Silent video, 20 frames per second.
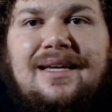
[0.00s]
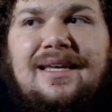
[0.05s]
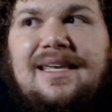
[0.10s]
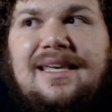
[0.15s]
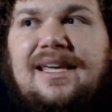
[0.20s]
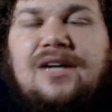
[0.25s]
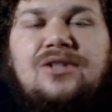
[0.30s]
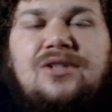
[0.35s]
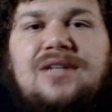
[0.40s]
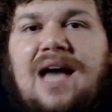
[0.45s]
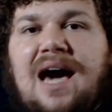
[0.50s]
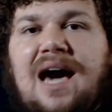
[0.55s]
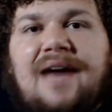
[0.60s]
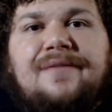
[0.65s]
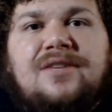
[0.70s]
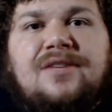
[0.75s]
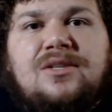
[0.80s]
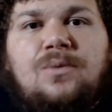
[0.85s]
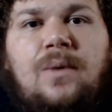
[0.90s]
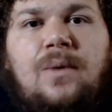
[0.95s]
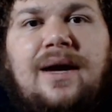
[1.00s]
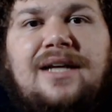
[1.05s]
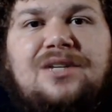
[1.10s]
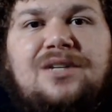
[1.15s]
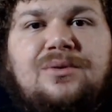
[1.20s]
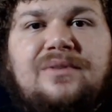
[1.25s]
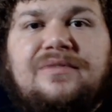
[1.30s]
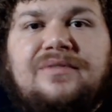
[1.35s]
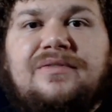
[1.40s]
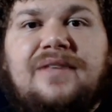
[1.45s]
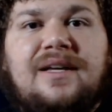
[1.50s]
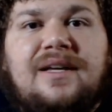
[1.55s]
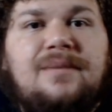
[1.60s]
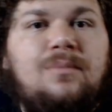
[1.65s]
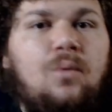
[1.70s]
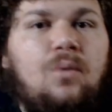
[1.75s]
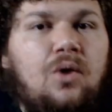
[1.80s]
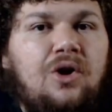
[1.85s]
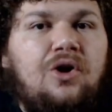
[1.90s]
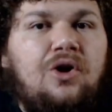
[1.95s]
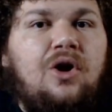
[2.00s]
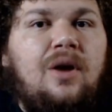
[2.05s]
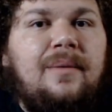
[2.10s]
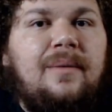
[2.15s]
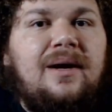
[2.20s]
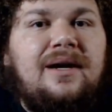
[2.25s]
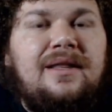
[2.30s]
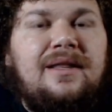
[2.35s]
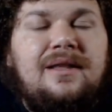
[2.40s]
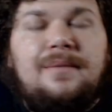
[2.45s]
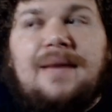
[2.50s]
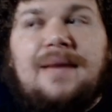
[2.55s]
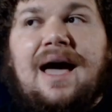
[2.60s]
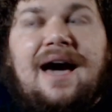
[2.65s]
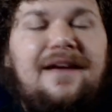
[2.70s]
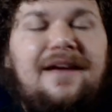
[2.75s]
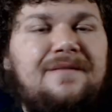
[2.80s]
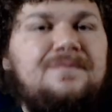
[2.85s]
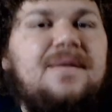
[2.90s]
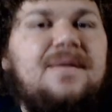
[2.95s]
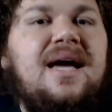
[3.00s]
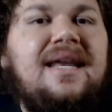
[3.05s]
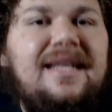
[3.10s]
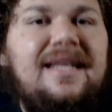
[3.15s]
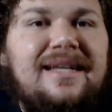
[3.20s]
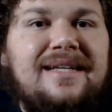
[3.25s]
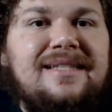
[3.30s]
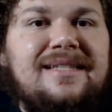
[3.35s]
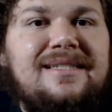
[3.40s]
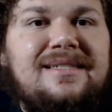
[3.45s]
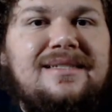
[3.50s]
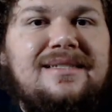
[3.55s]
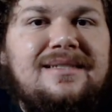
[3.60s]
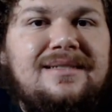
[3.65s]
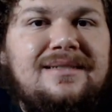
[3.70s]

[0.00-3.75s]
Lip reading: he goes out of his way to inflict more harm onto them out of pettiness.